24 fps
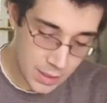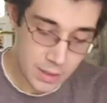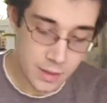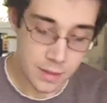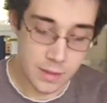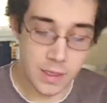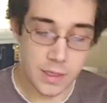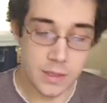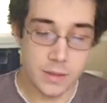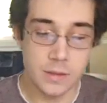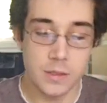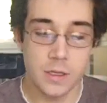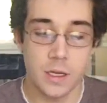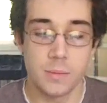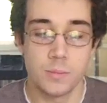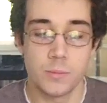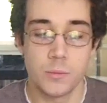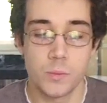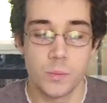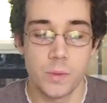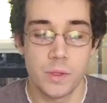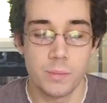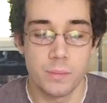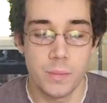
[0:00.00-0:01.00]
This
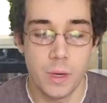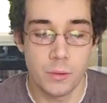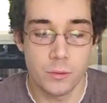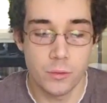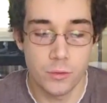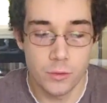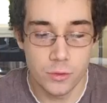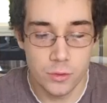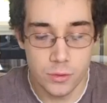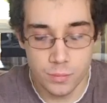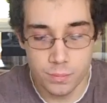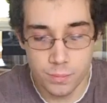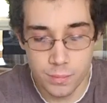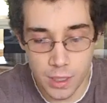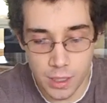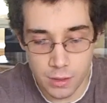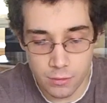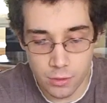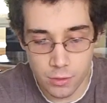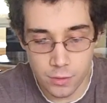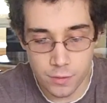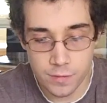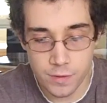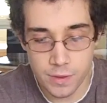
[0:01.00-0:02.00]
comes with most
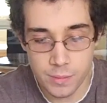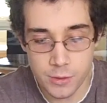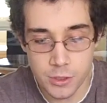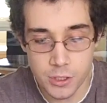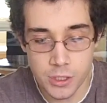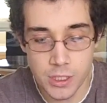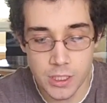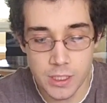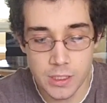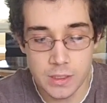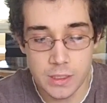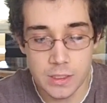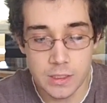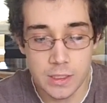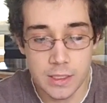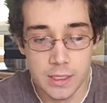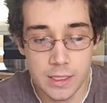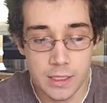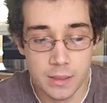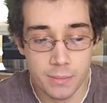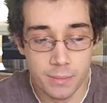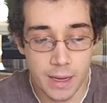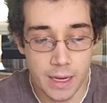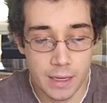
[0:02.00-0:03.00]
pyrography machines. It's a
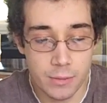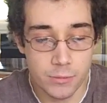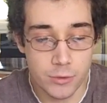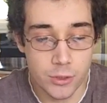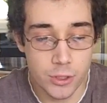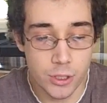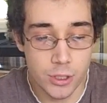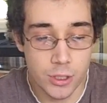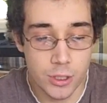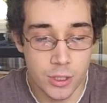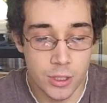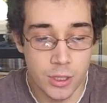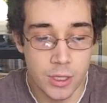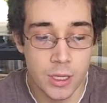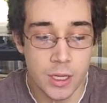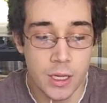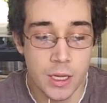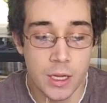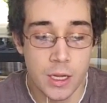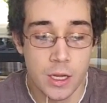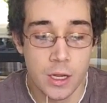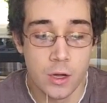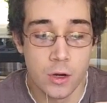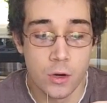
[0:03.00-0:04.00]
little mount.
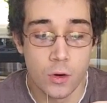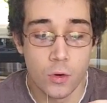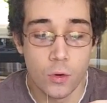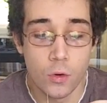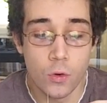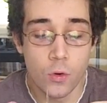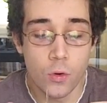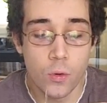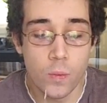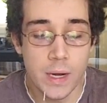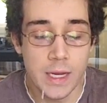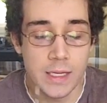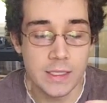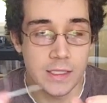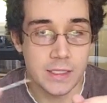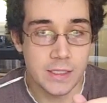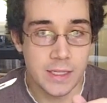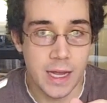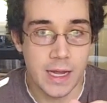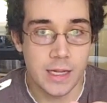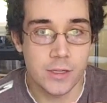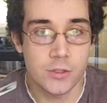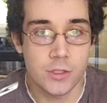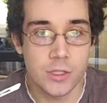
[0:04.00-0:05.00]
Always
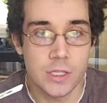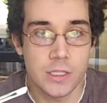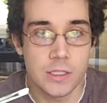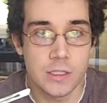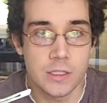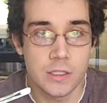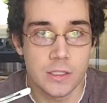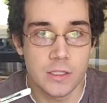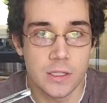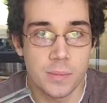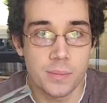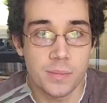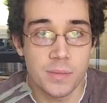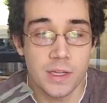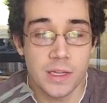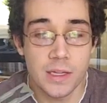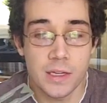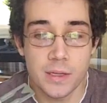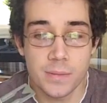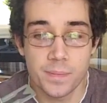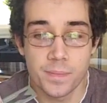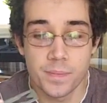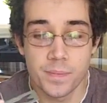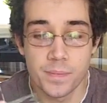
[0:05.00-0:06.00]
attach this to something,
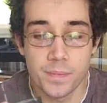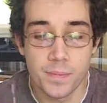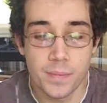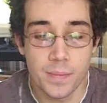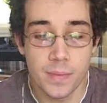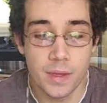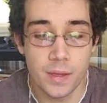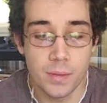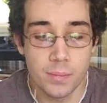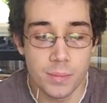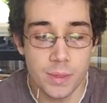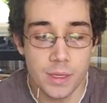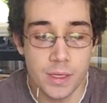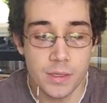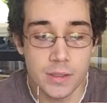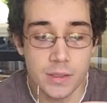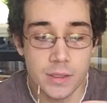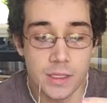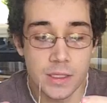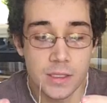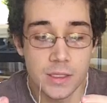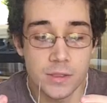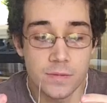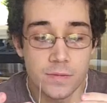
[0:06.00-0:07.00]
because
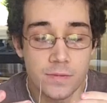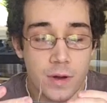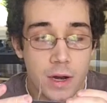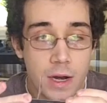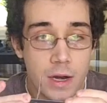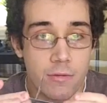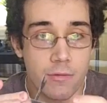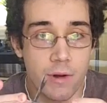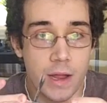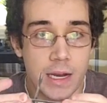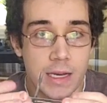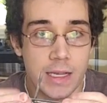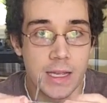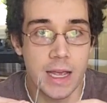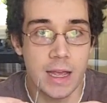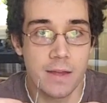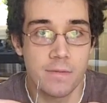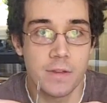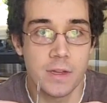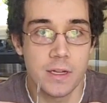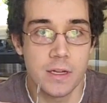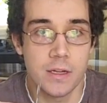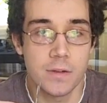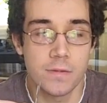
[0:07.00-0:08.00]
this is very rarely
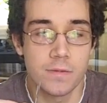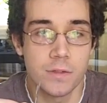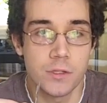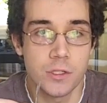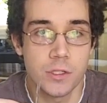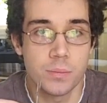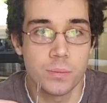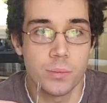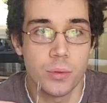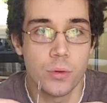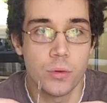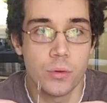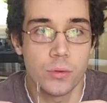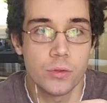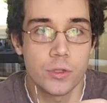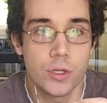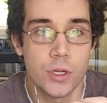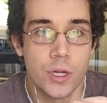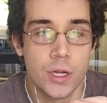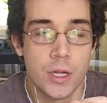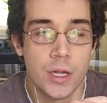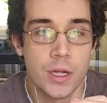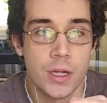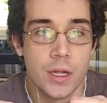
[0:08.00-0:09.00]
heavy enough to support
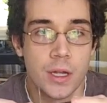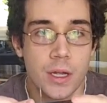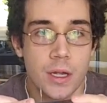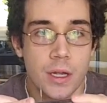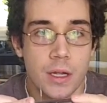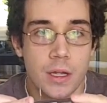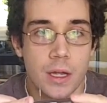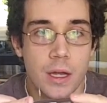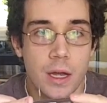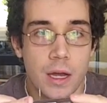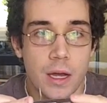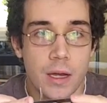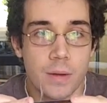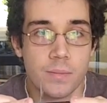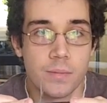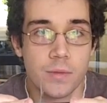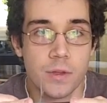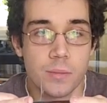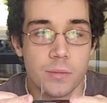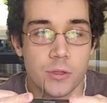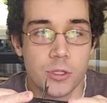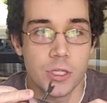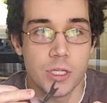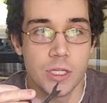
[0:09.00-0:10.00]

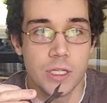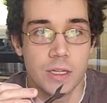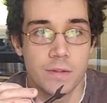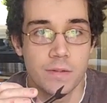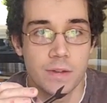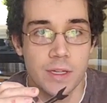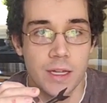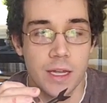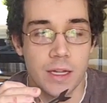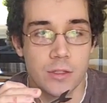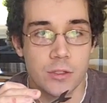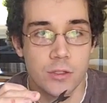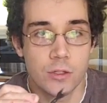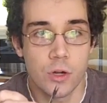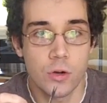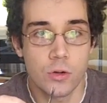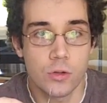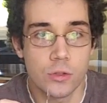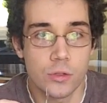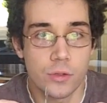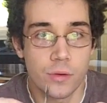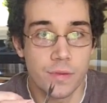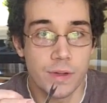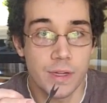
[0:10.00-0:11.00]
the machine if it gets
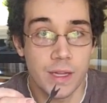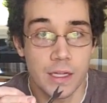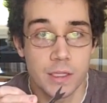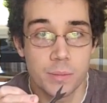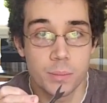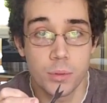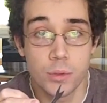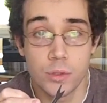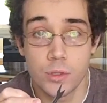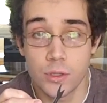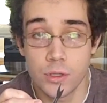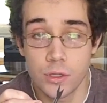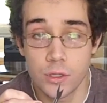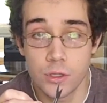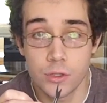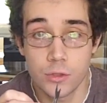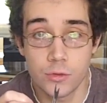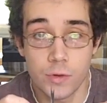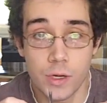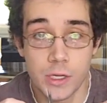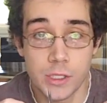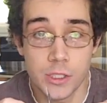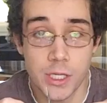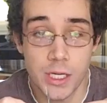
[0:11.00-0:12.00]
knocked or if it gets put on at a
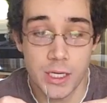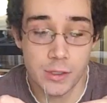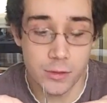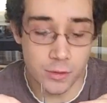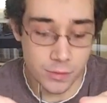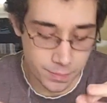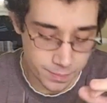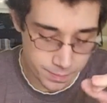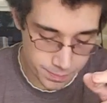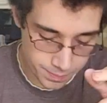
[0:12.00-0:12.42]
strange angle.